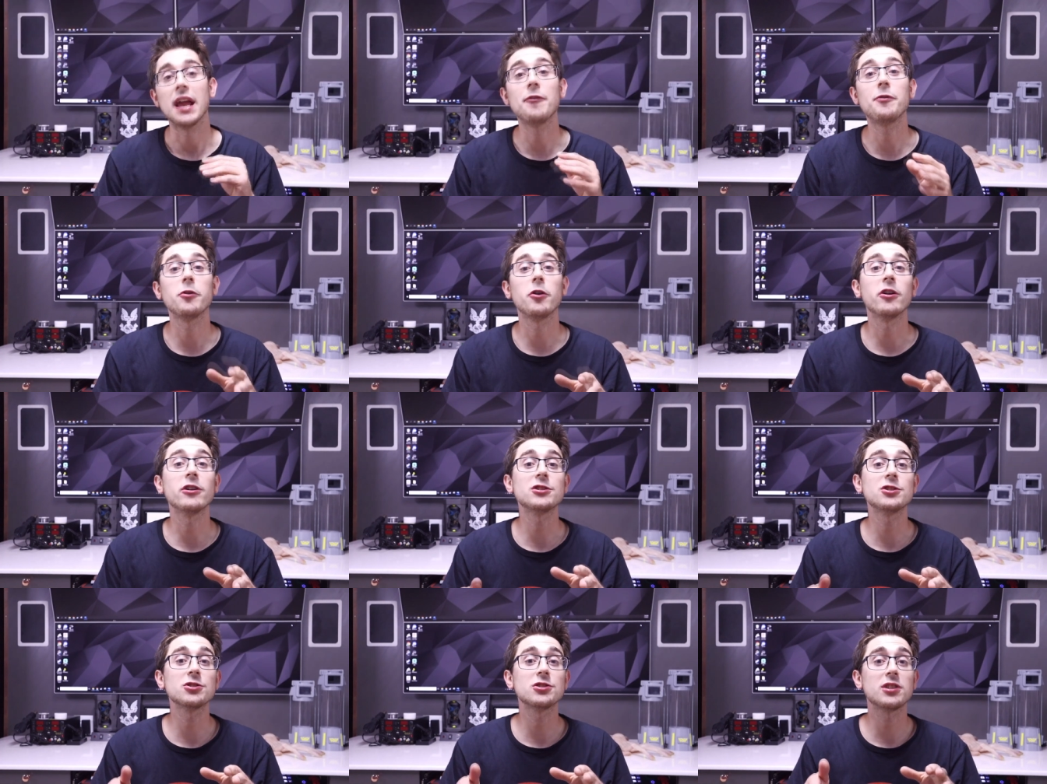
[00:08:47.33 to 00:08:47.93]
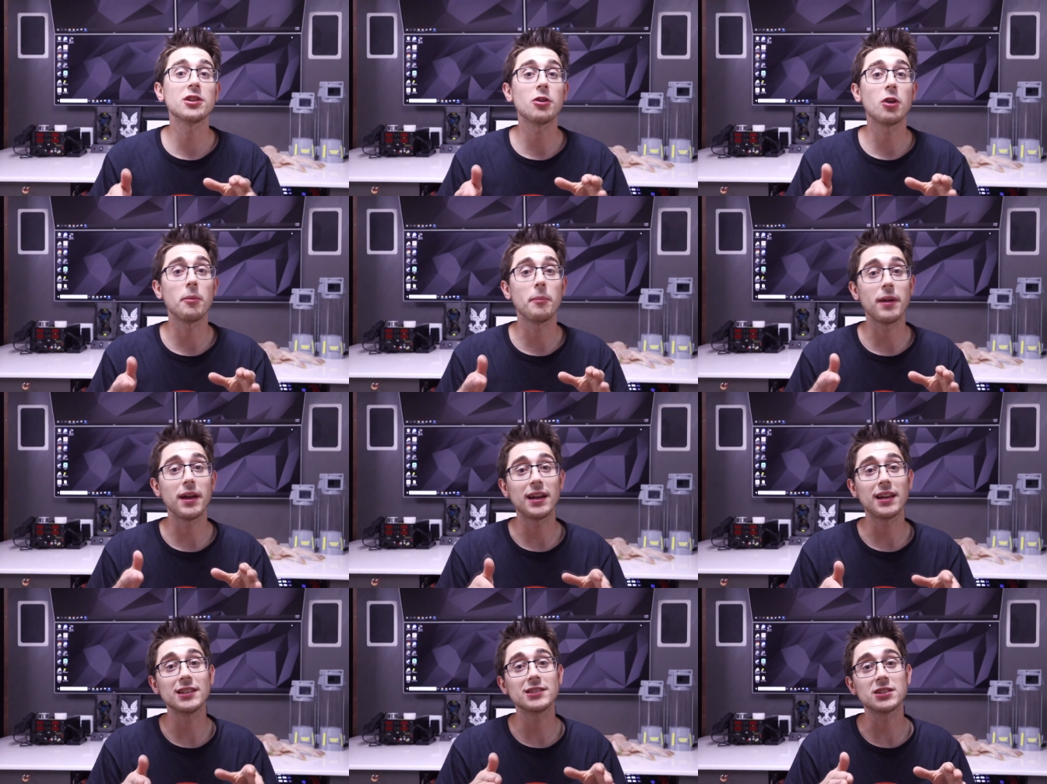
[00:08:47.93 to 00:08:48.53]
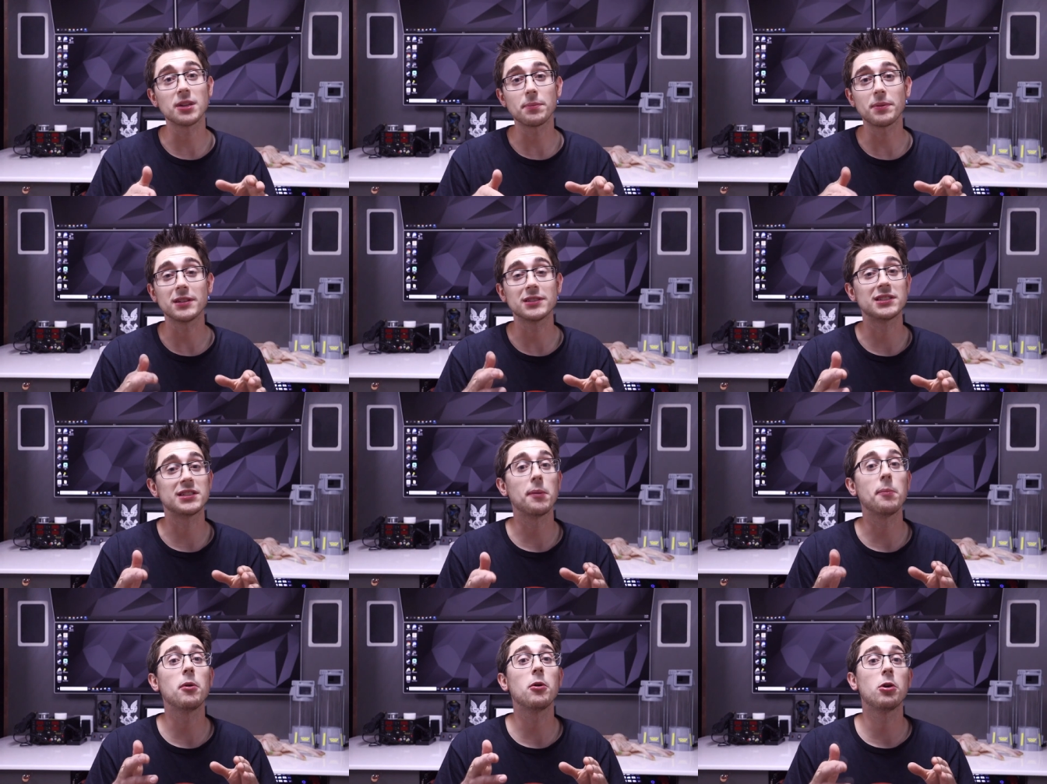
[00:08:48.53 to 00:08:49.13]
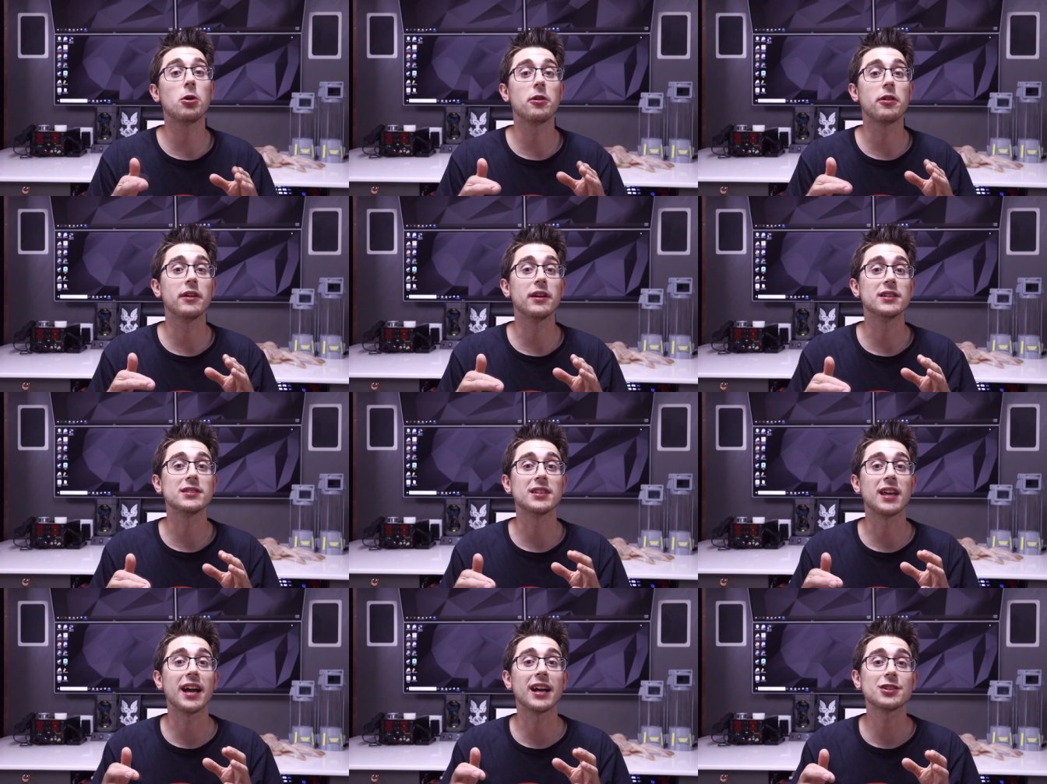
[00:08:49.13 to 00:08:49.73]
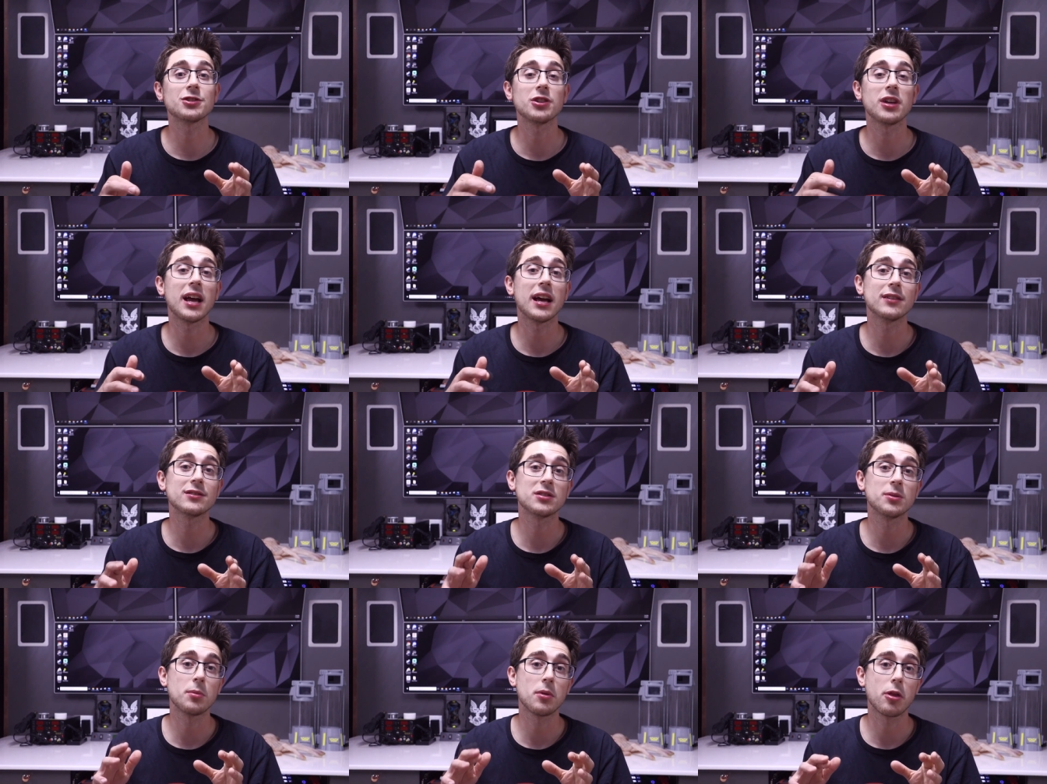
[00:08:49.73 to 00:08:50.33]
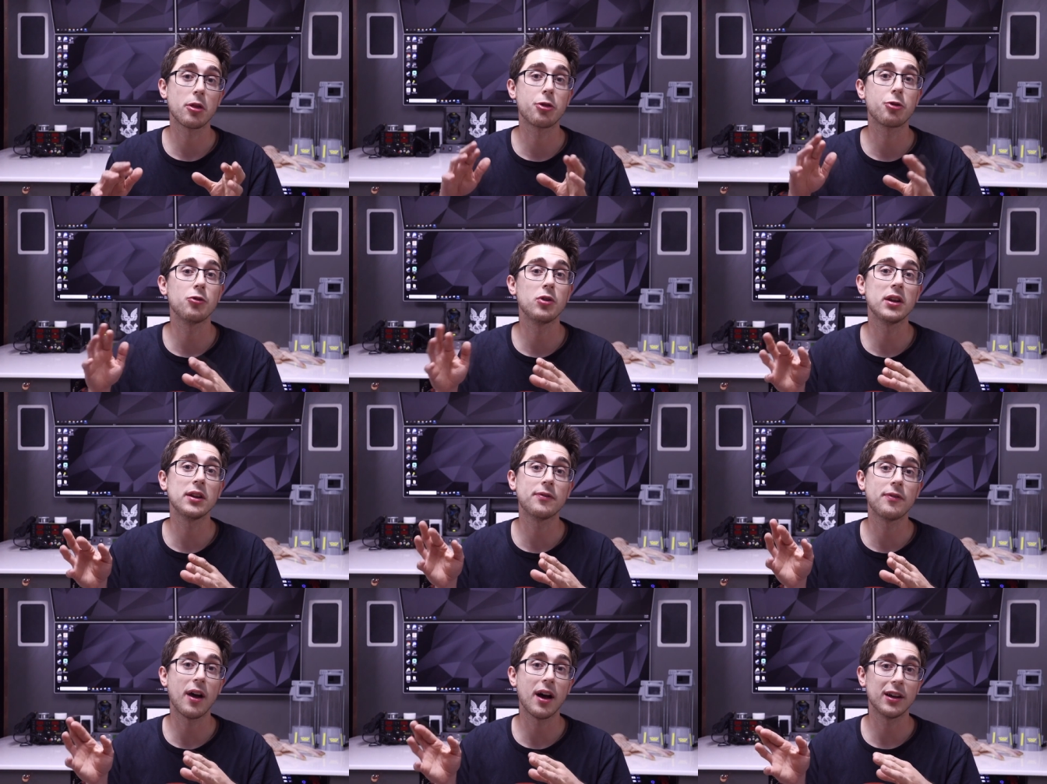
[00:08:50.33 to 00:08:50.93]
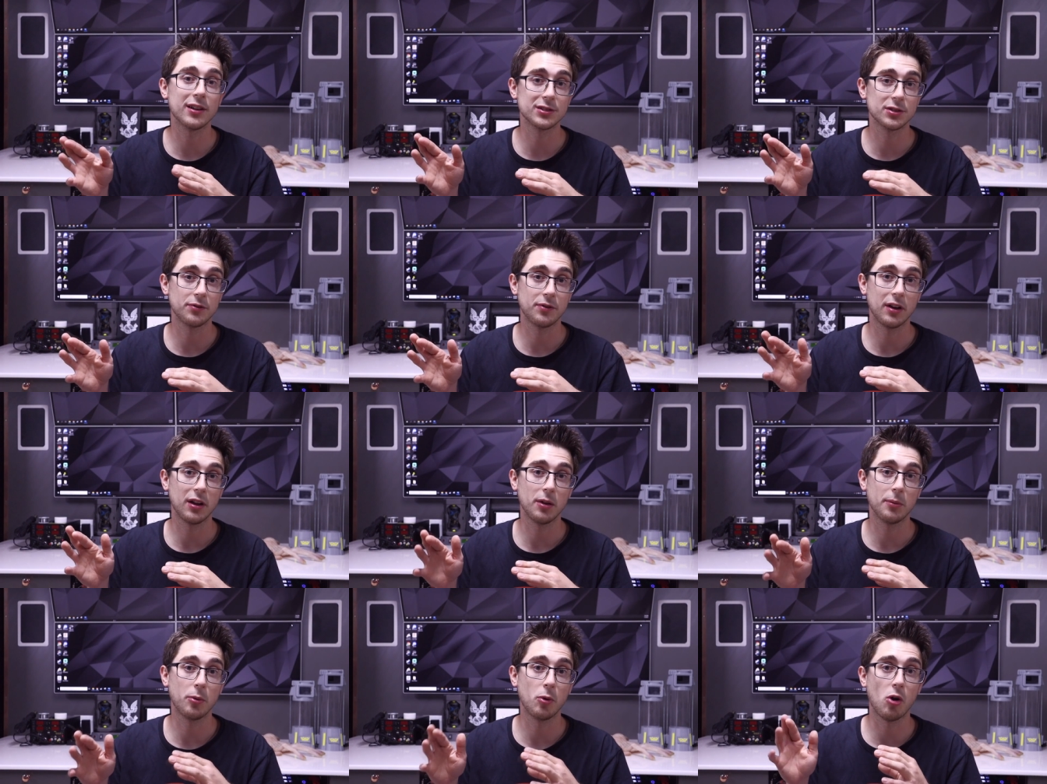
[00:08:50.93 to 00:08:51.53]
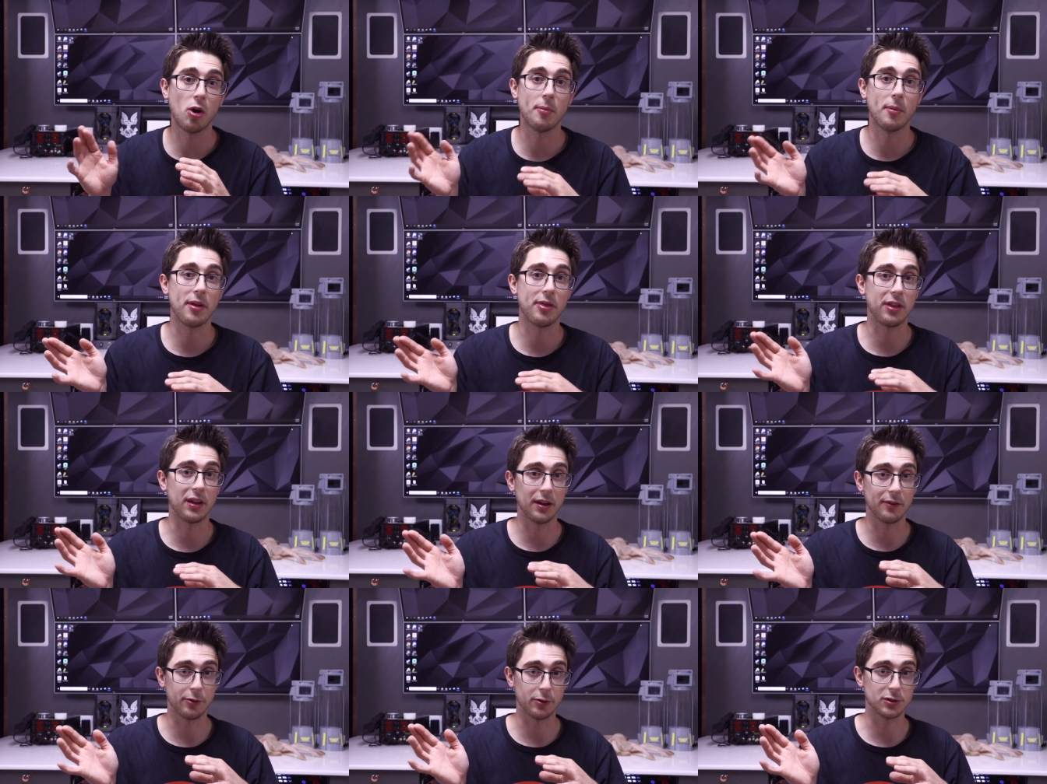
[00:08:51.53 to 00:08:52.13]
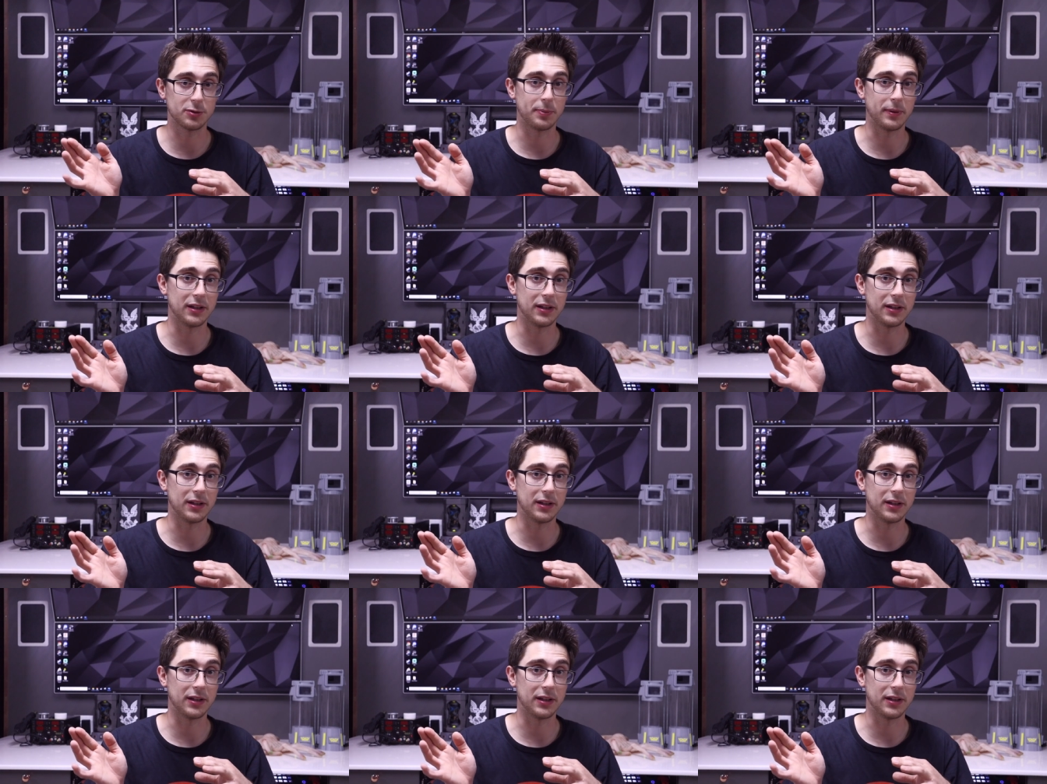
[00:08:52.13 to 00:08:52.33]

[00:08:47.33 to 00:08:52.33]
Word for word: If you're interested on making something similar to this, I actually have some of the 3D files available on my Thingiverse